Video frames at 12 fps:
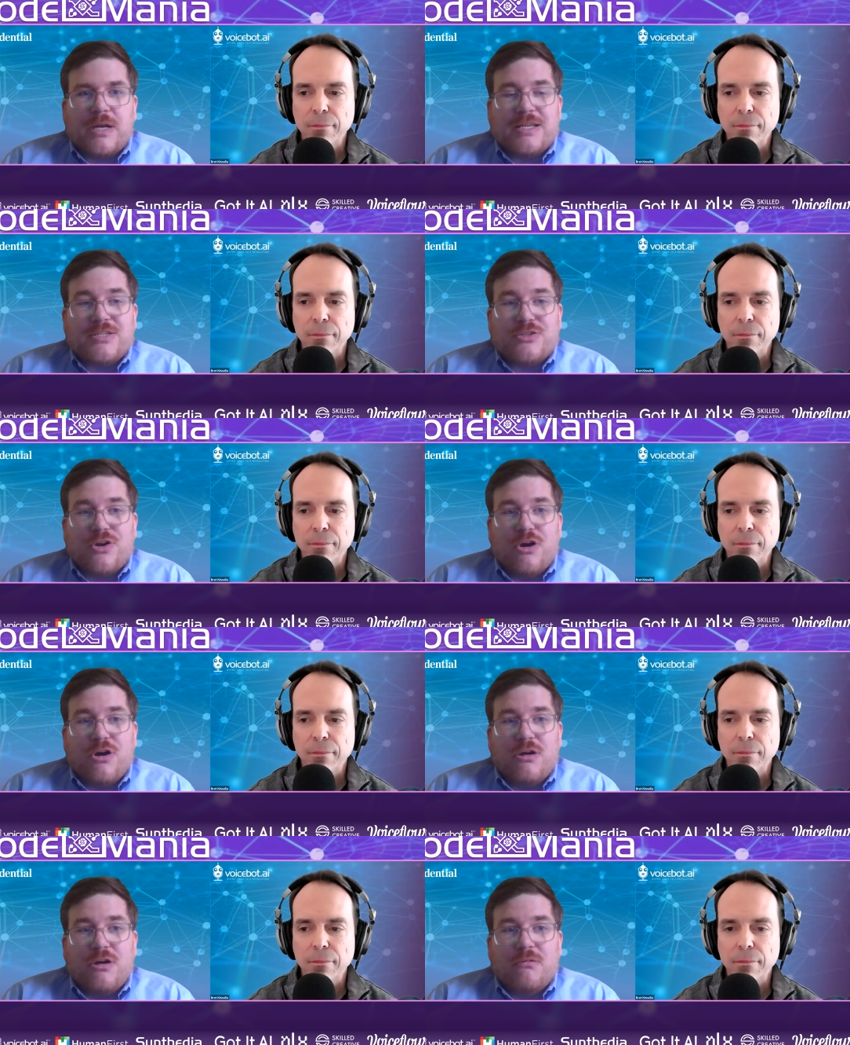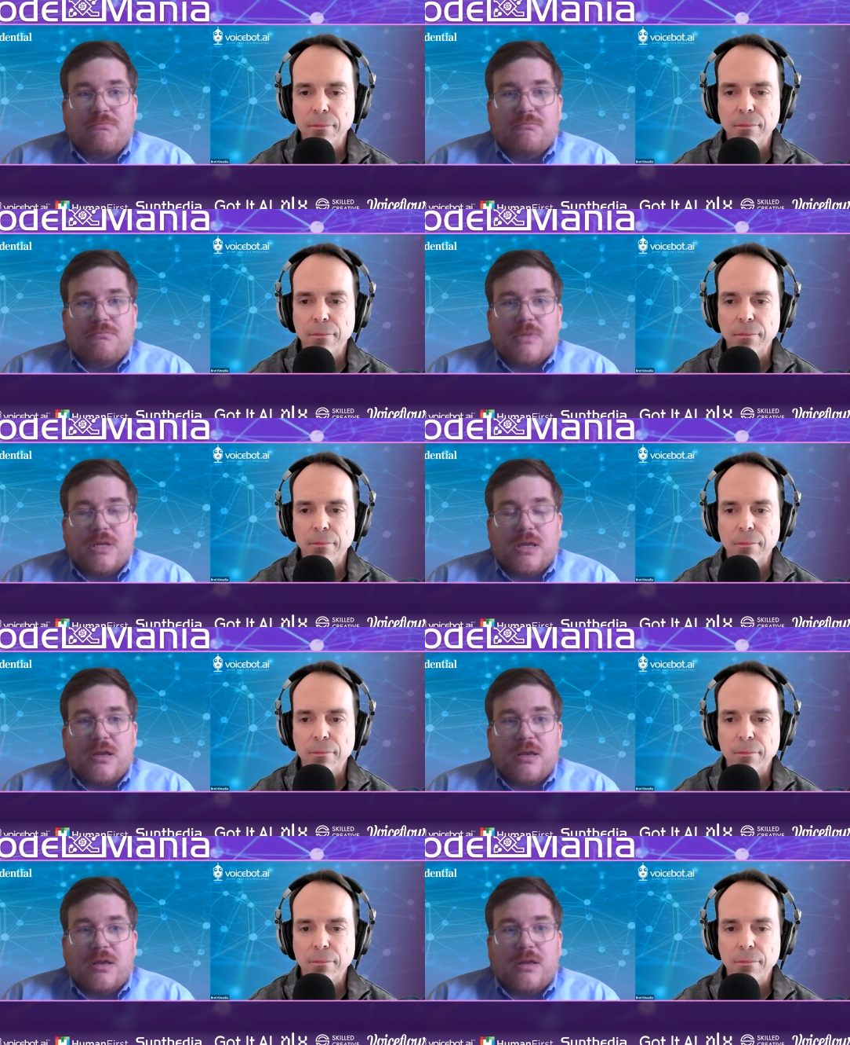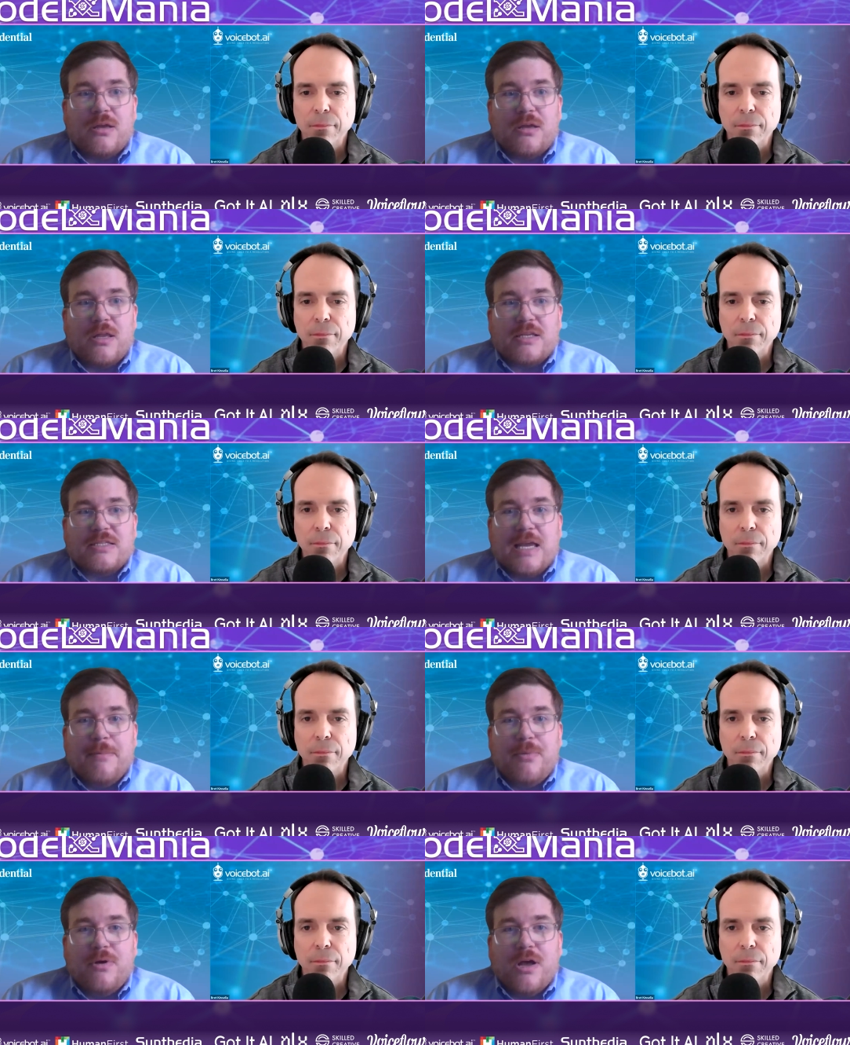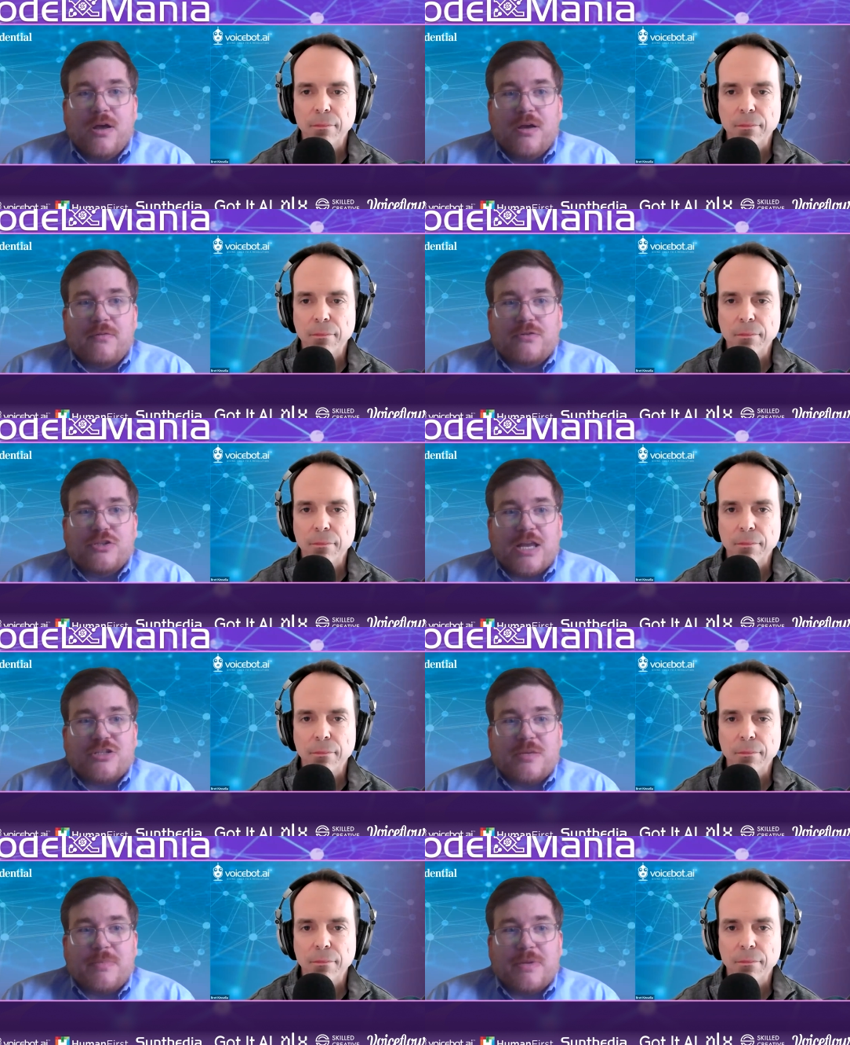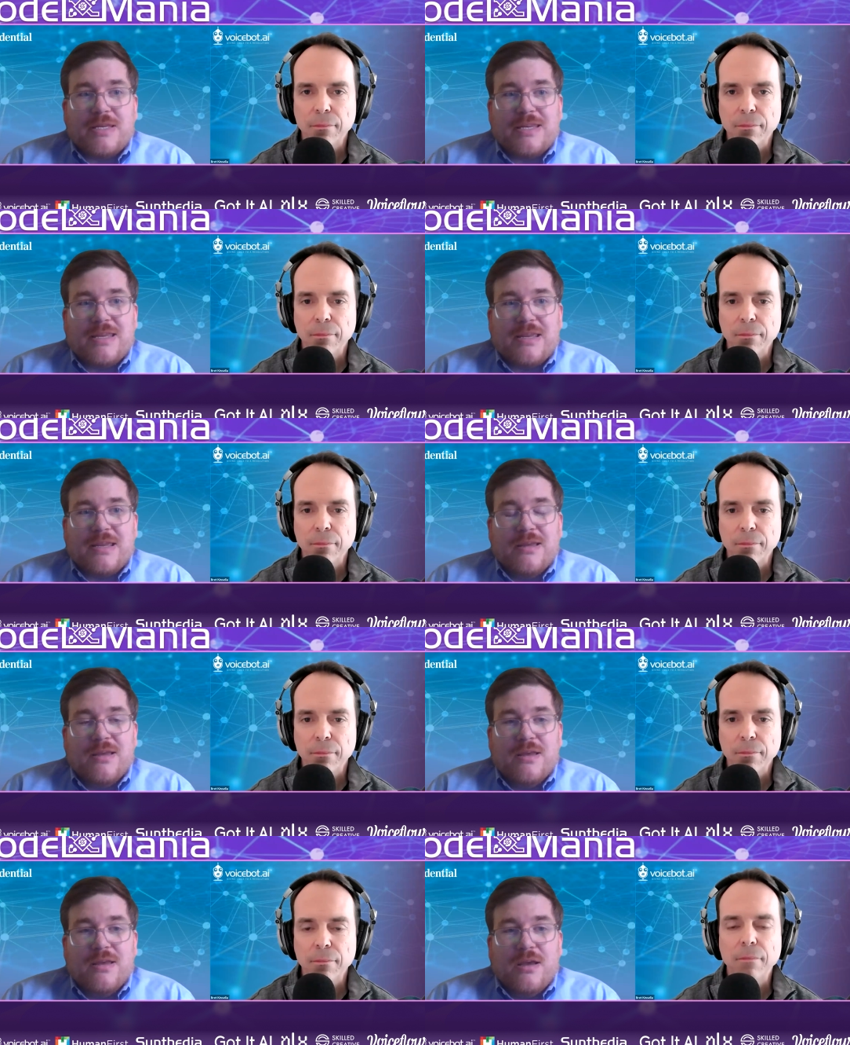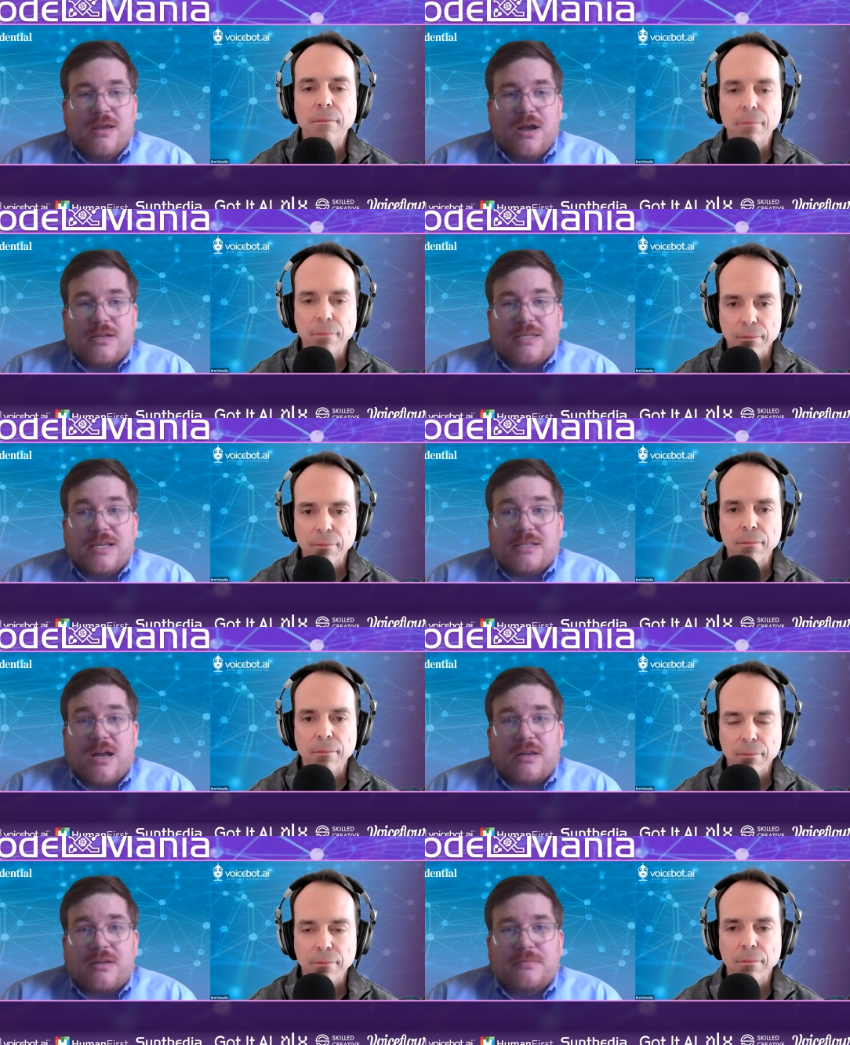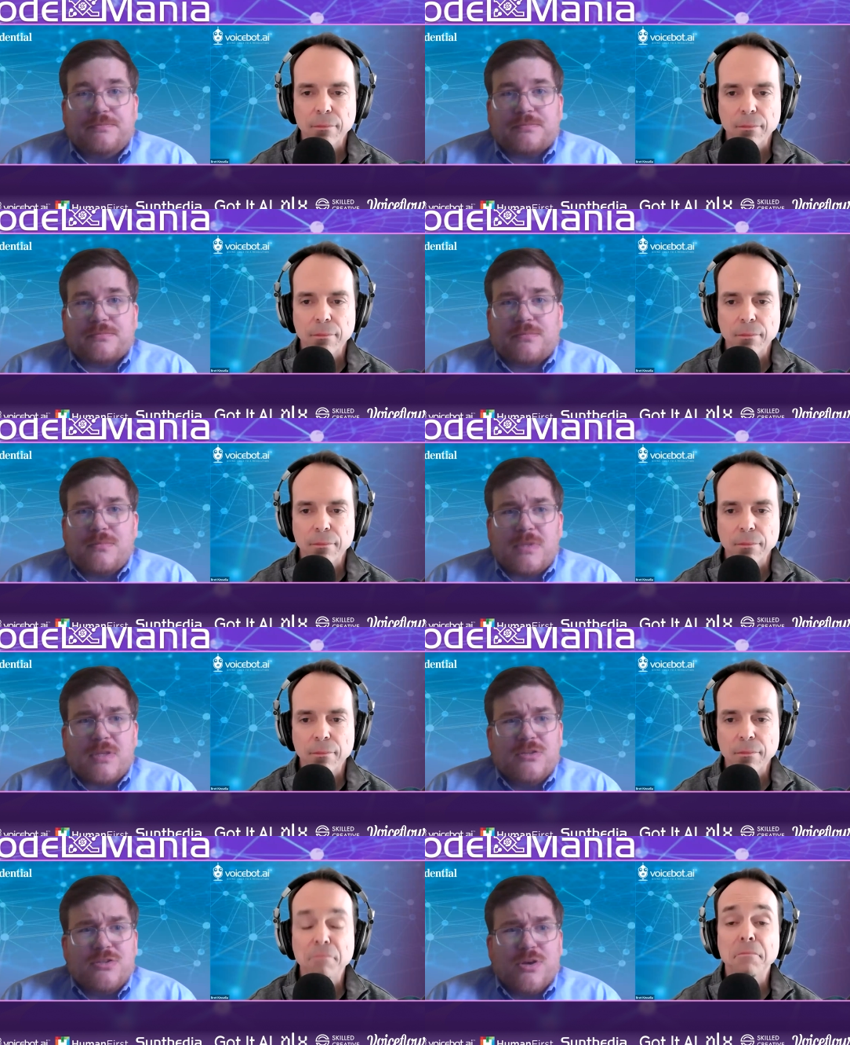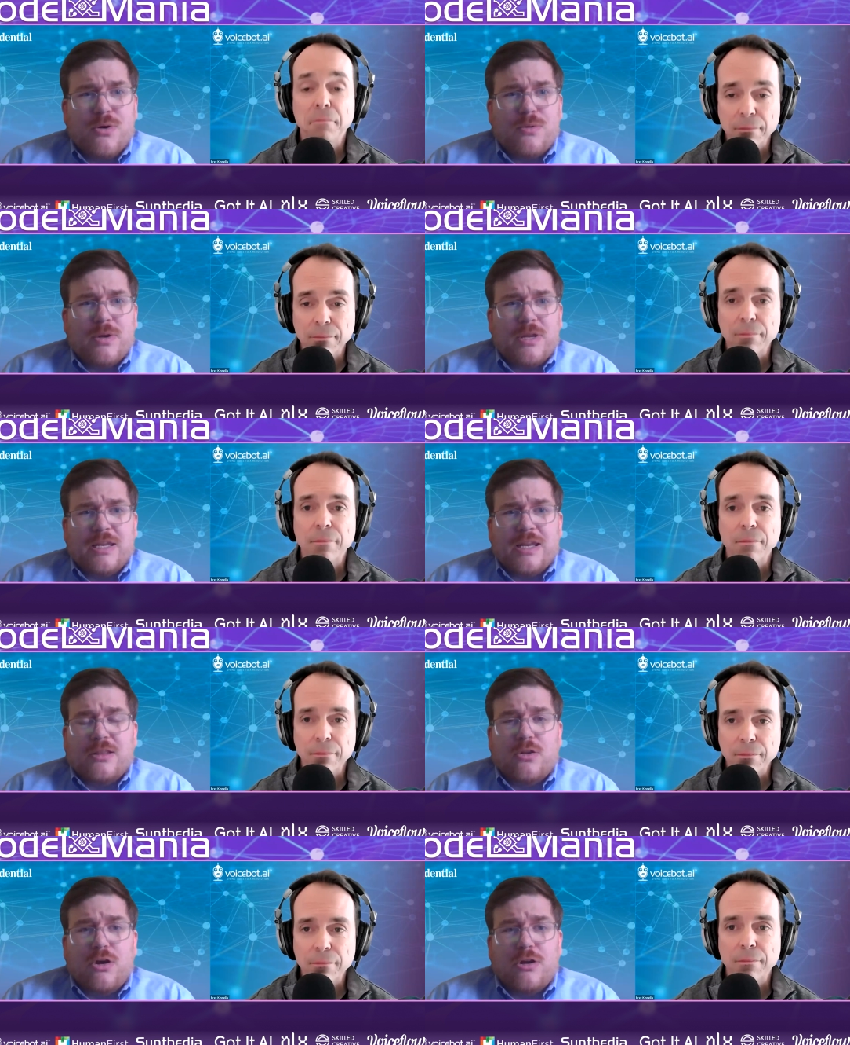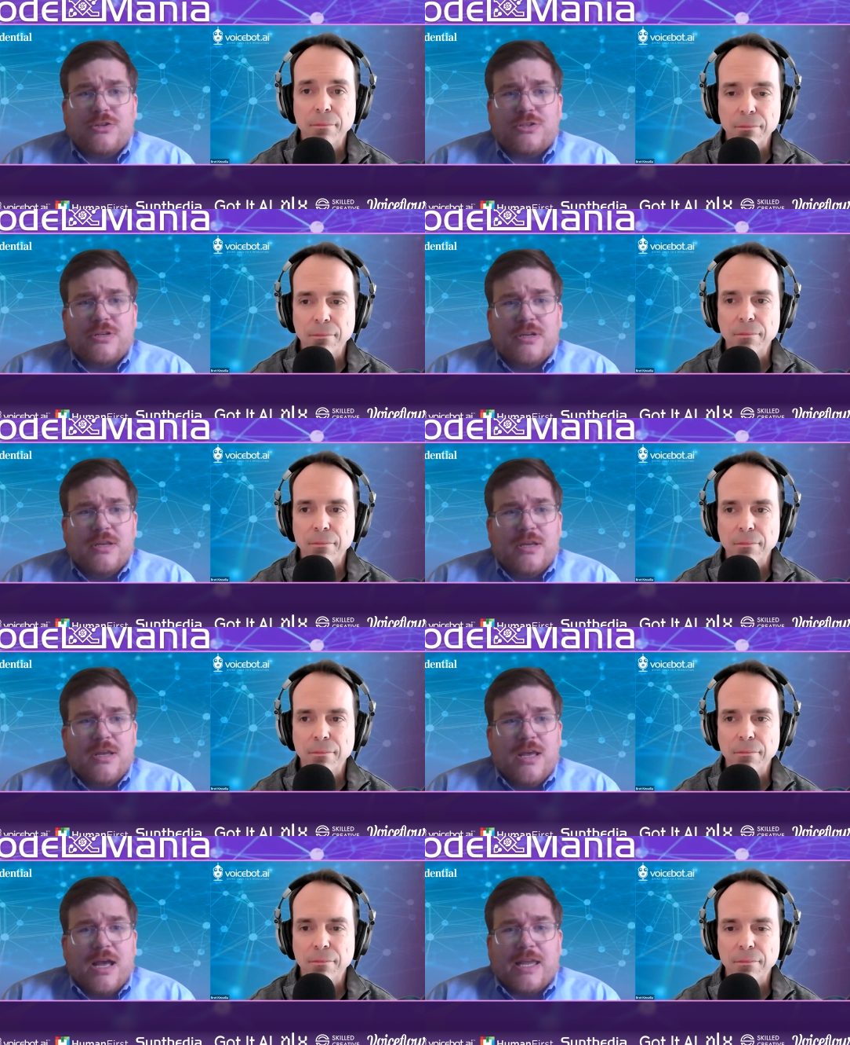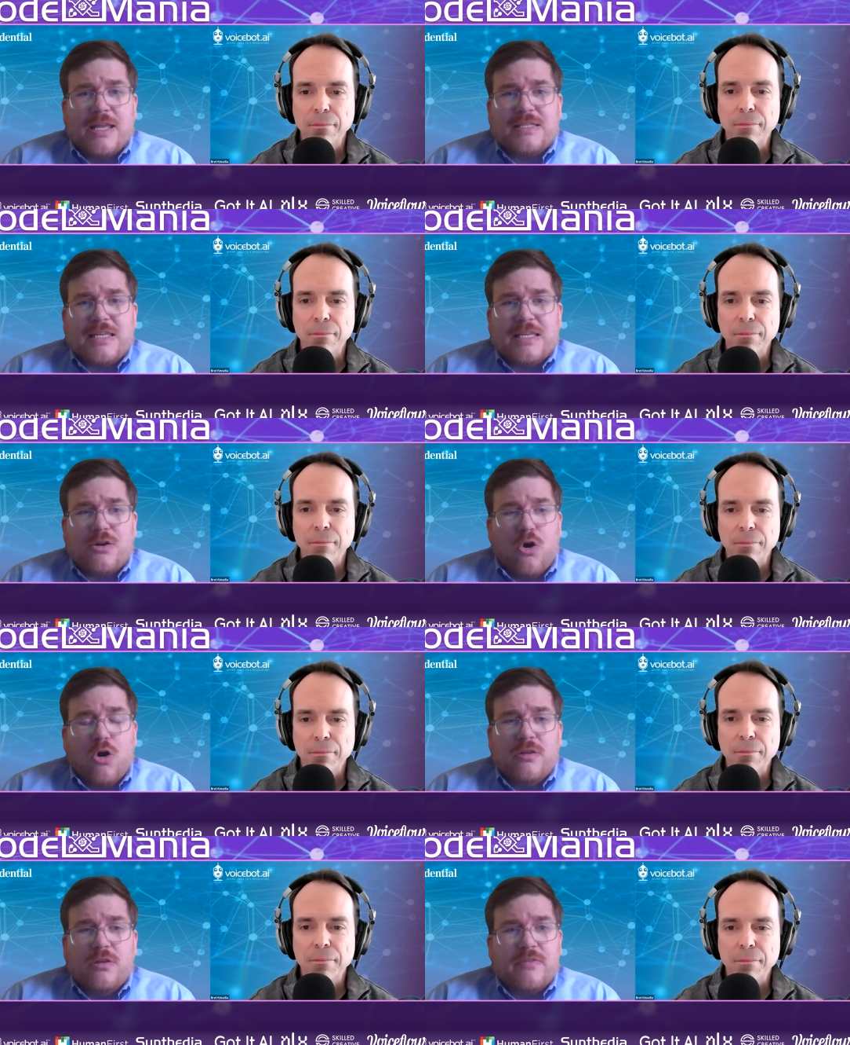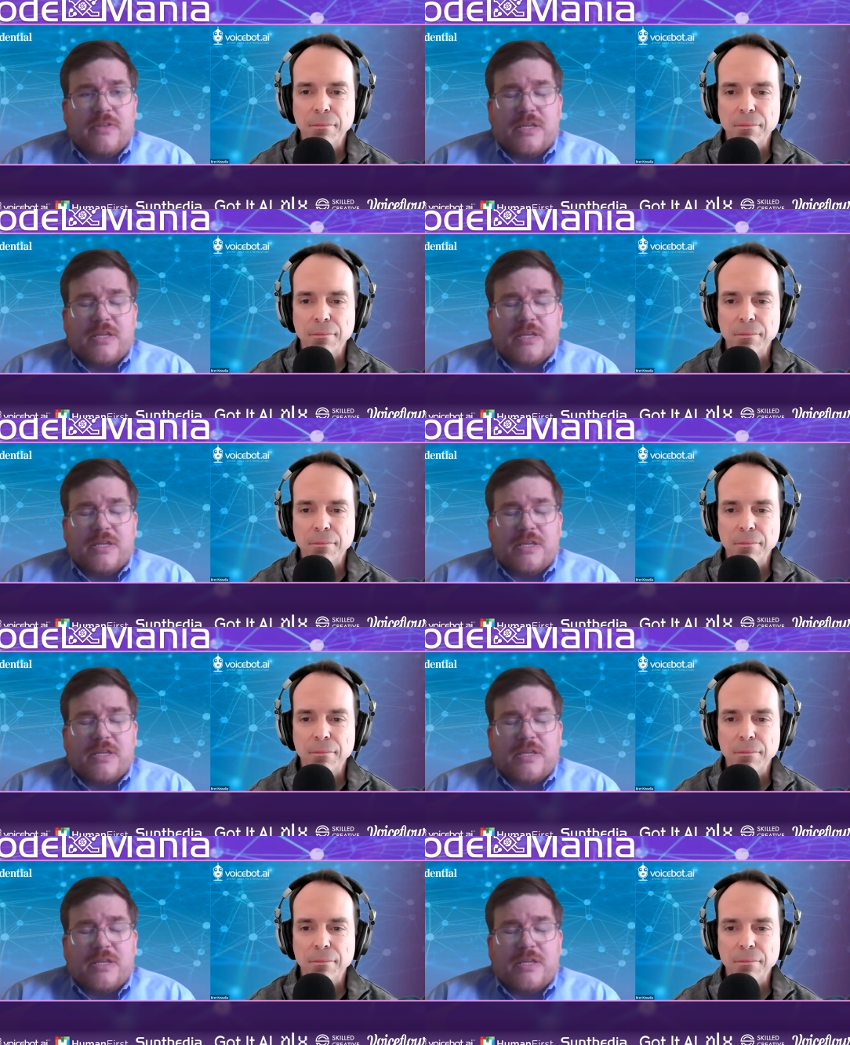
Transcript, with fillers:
Speaker 1: when I saw uh, an example of ChatGPT on TikTok. So it had launched I had seen all of